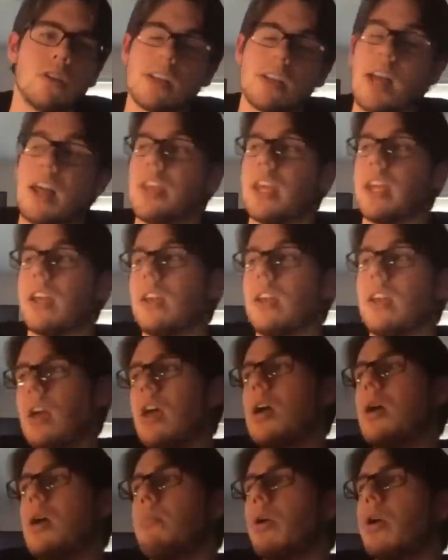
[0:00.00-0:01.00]
And I think
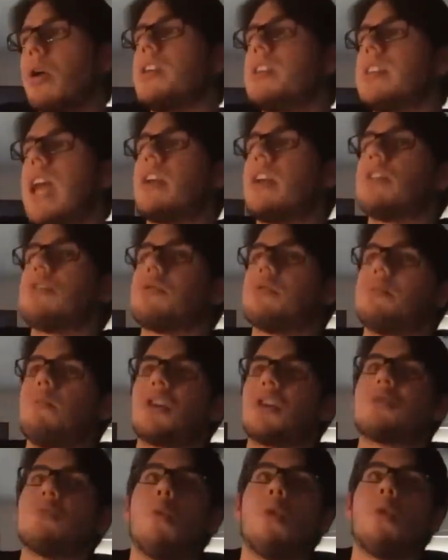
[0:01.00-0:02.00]
Bernie Sanders was
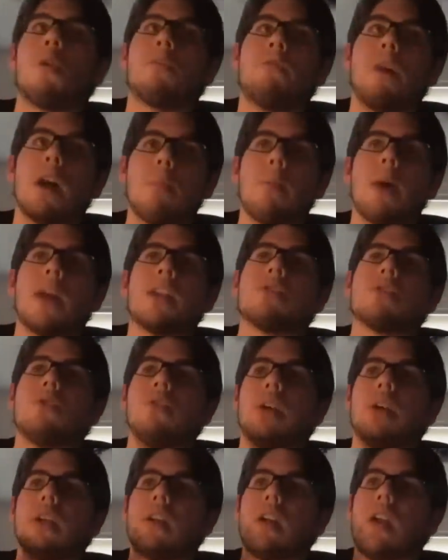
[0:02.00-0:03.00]
much more fundamental
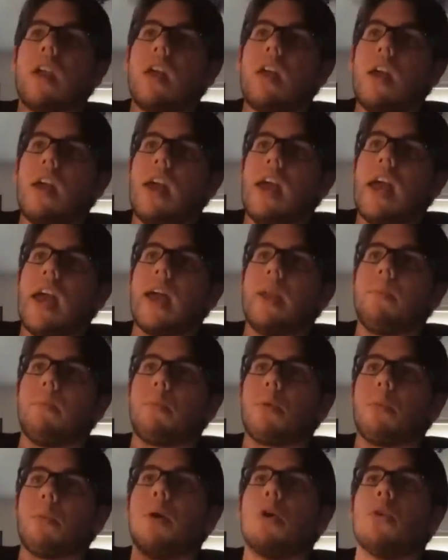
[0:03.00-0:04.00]
and
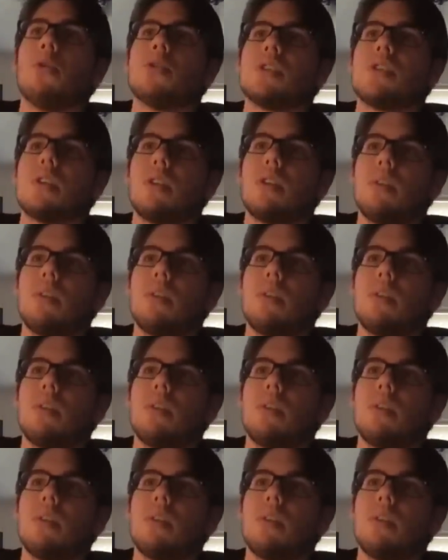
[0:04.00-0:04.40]
proposed,